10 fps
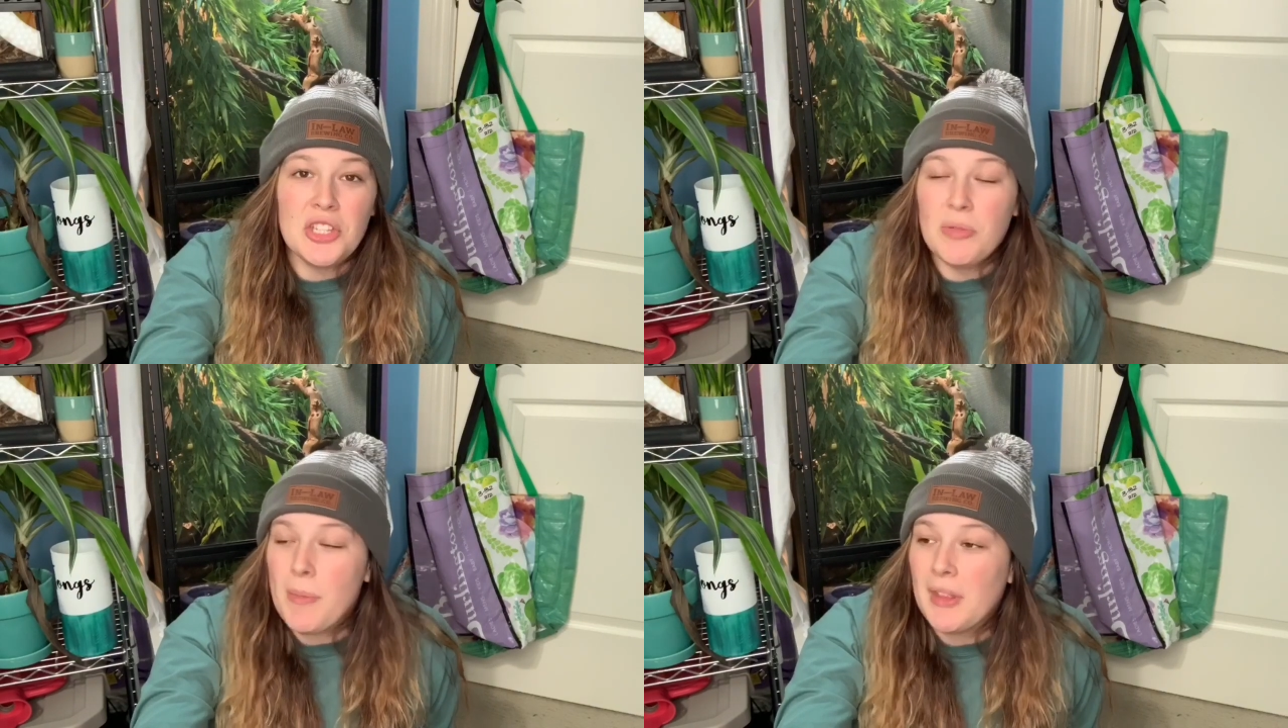
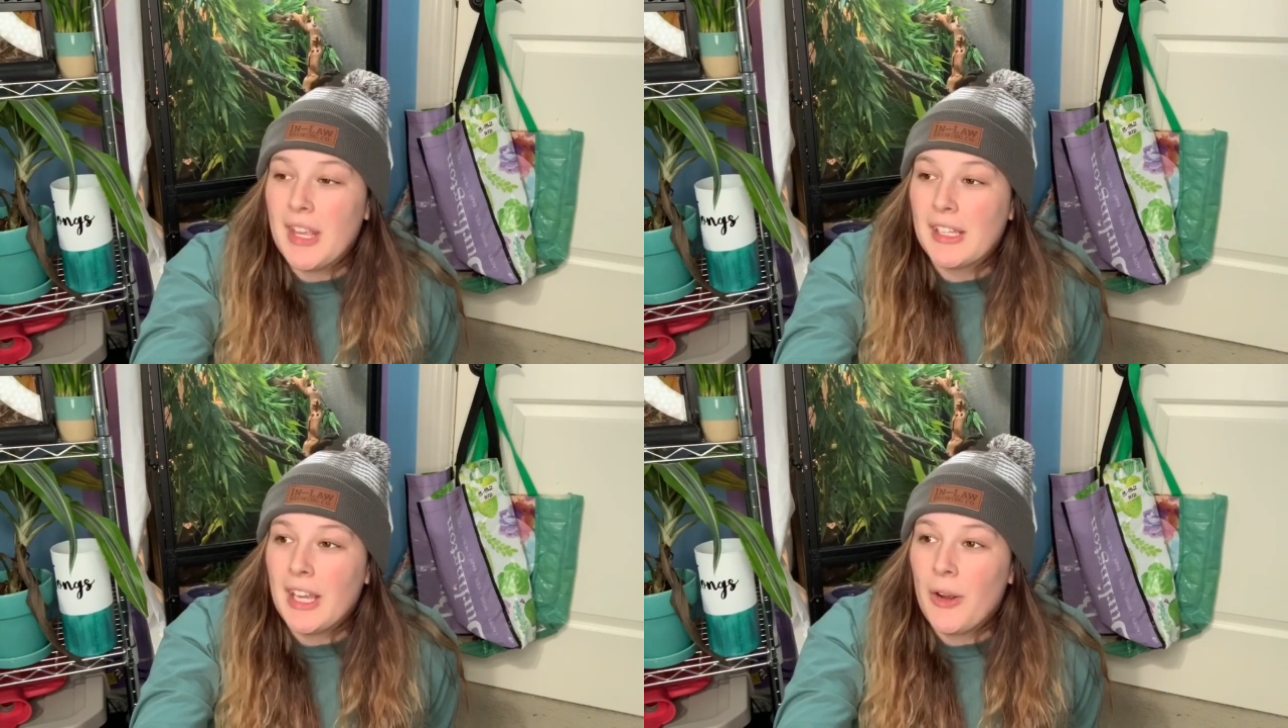you may be
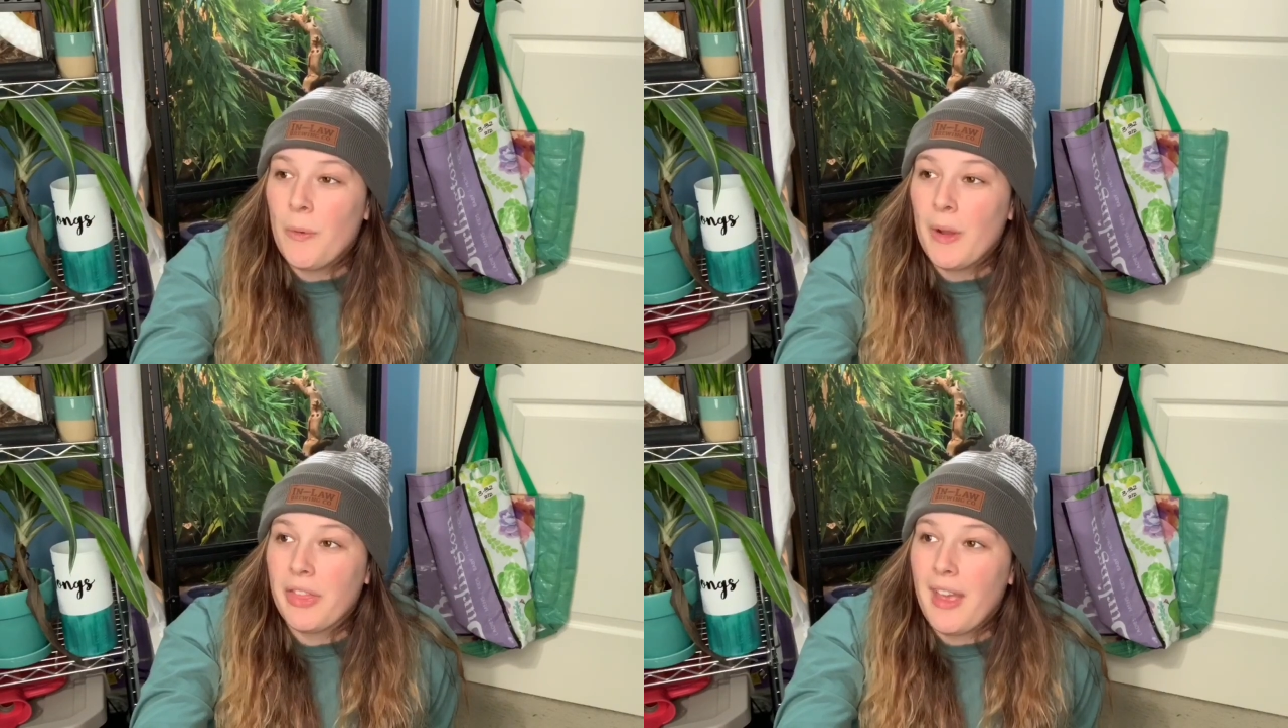thinking,
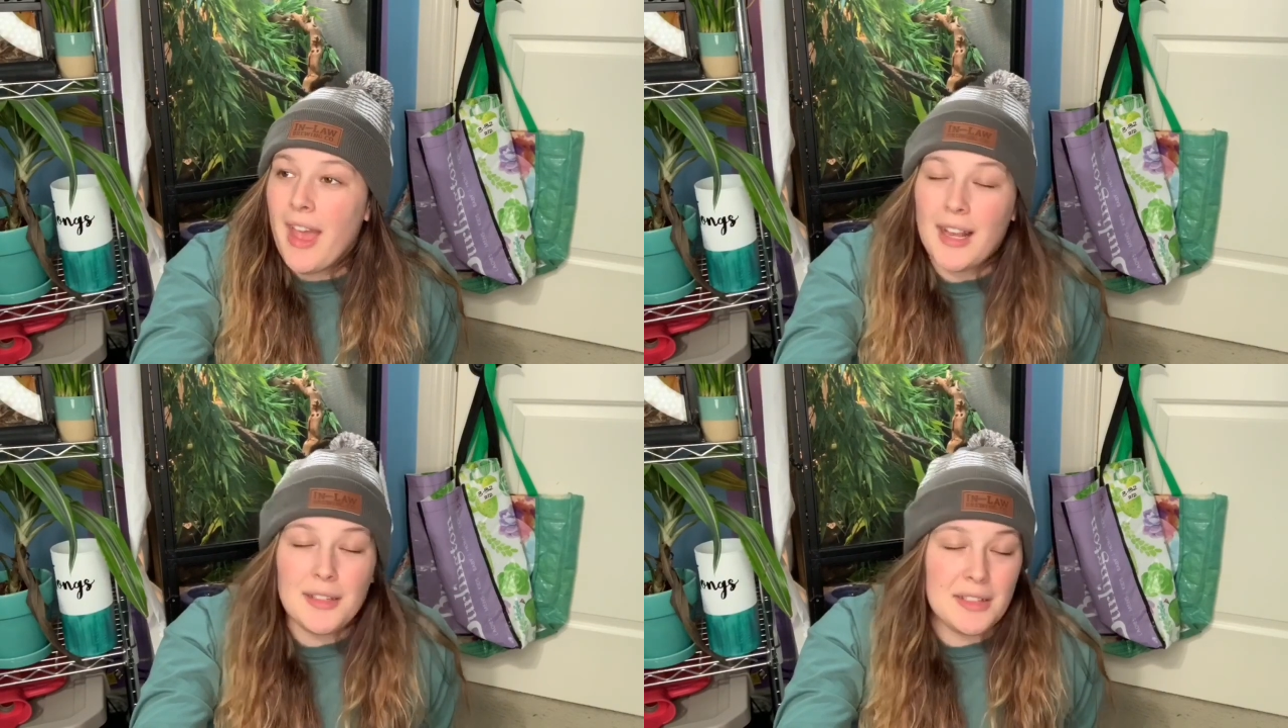what the
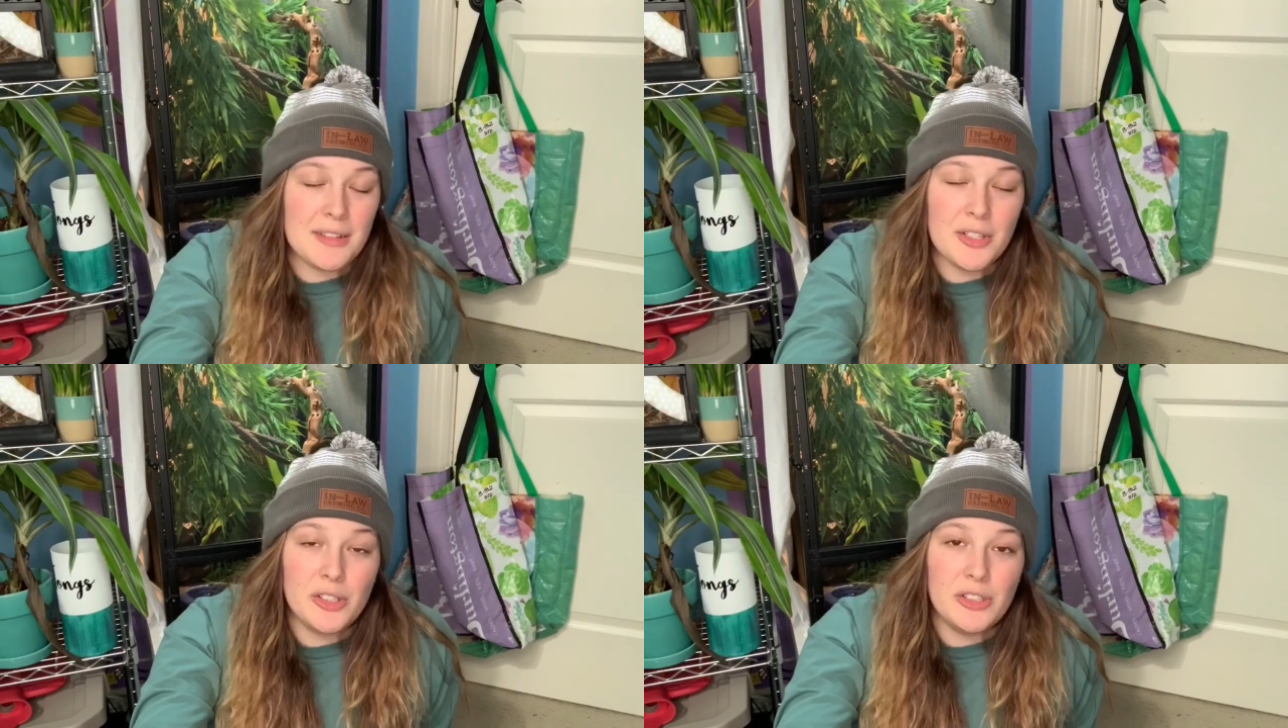heck is
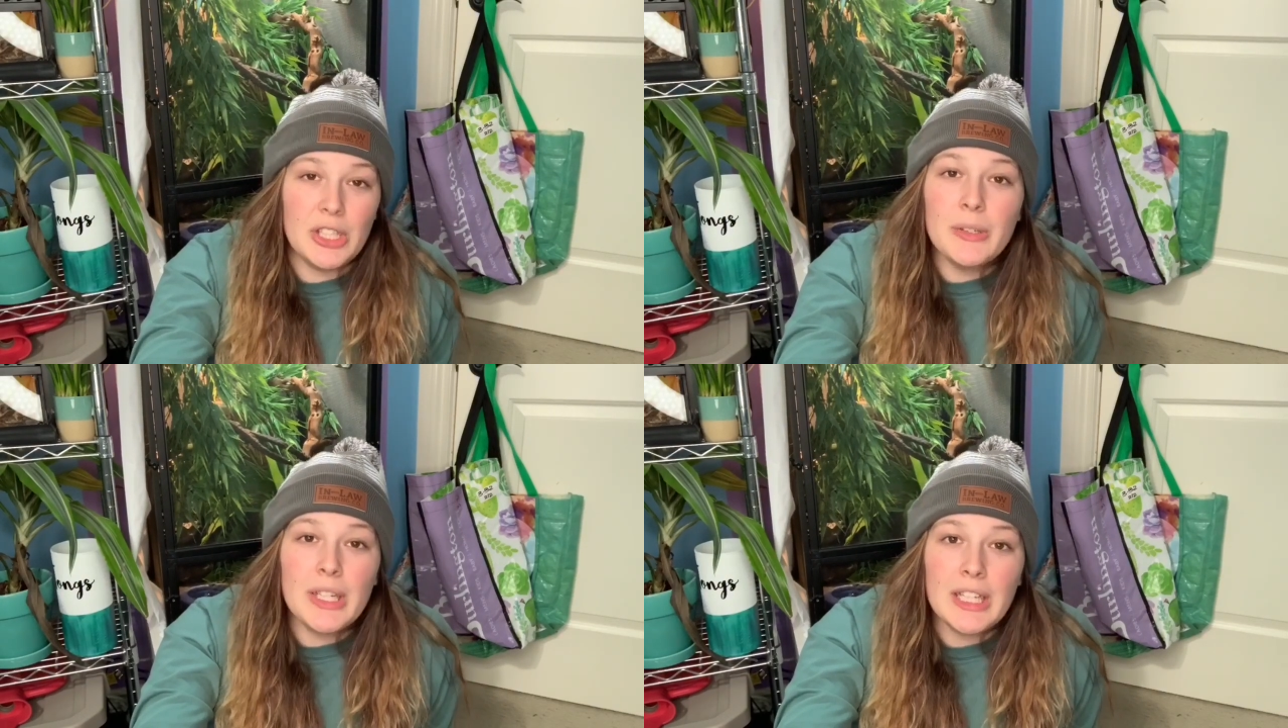this girl
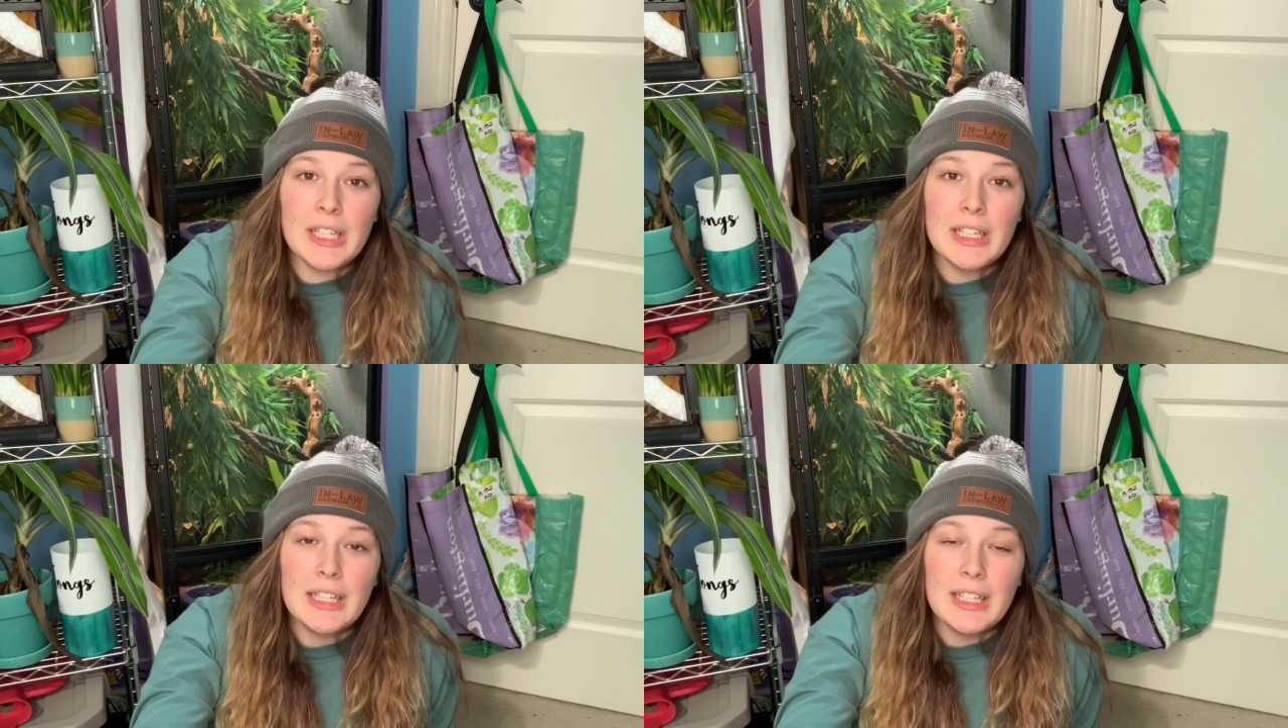doing?